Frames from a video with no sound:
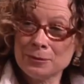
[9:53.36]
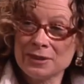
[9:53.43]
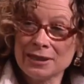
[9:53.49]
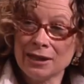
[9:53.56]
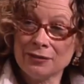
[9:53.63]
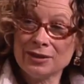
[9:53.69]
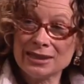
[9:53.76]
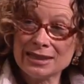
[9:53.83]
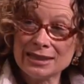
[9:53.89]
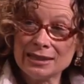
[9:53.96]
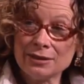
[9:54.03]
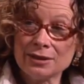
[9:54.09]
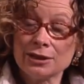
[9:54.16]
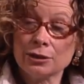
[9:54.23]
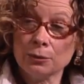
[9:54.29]
solving
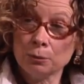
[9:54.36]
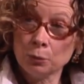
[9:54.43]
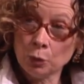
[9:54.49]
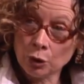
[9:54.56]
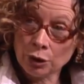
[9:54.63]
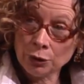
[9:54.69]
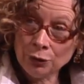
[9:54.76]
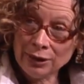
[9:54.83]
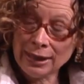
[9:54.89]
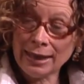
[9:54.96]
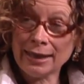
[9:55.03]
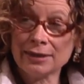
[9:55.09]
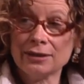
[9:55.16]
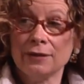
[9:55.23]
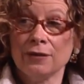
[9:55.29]
skills. They're more
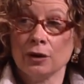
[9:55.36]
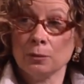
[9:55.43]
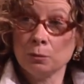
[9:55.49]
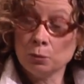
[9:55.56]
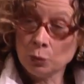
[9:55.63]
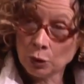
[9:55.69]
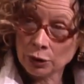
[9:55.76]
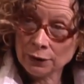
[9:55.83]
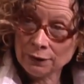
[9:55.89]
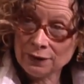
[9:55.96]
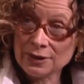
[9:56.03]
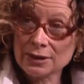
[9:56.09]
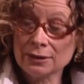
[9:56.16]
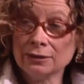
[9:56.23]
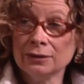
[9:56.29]
reactive, they're more
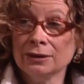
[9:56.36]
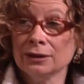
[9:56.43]
physical,